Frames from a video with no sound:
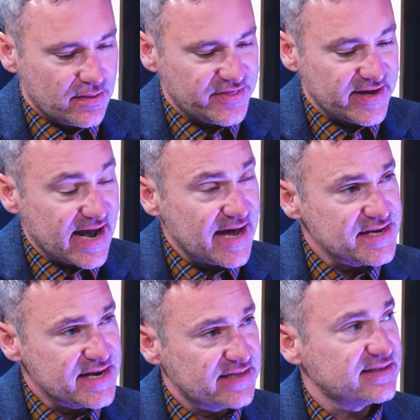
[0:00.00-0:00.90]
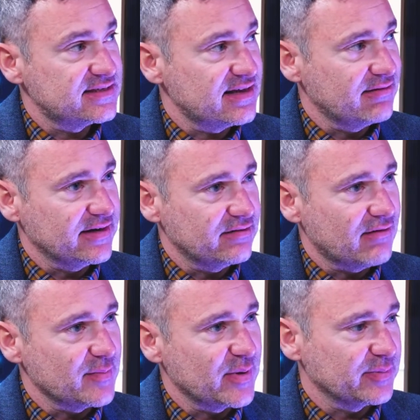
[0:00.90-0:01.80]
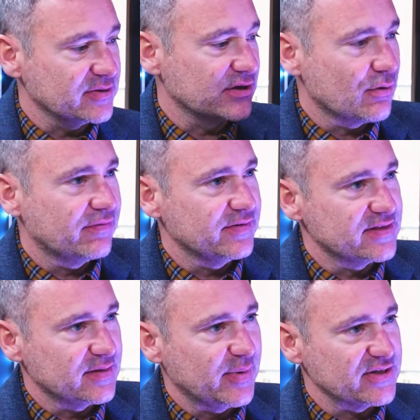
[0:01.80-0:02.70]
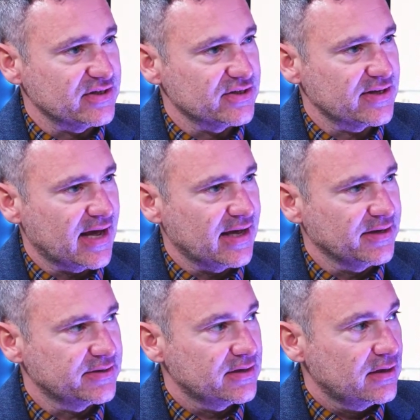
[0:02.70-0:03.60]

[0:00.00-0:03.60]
They aren't necessarily the right people to go off into the business and